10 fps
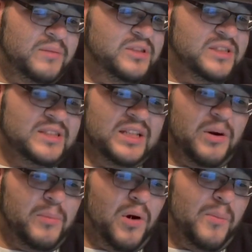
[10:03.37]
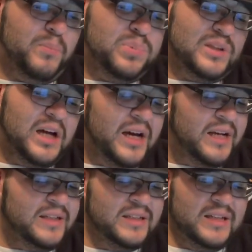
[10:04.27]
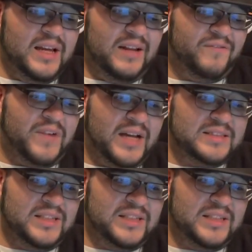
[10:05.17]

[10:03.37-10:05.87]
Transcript: You just see the blood and fights.